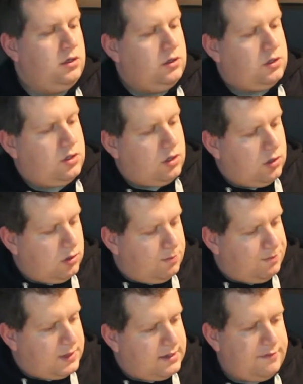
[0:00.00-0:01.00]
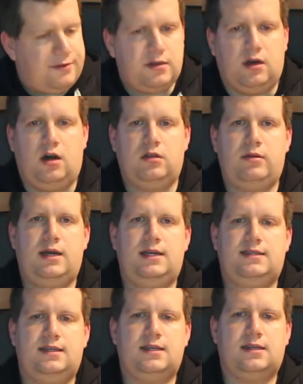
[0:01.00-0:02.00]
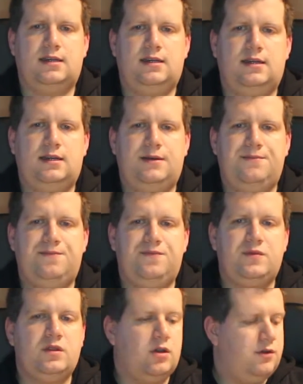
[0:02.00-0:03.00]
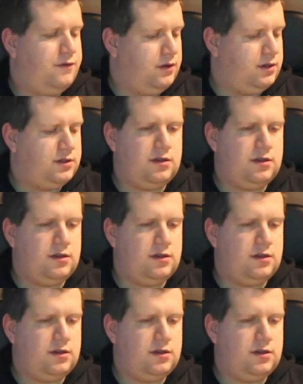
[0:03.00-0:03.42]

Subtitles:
So that's it for the hardware, I think. Now for the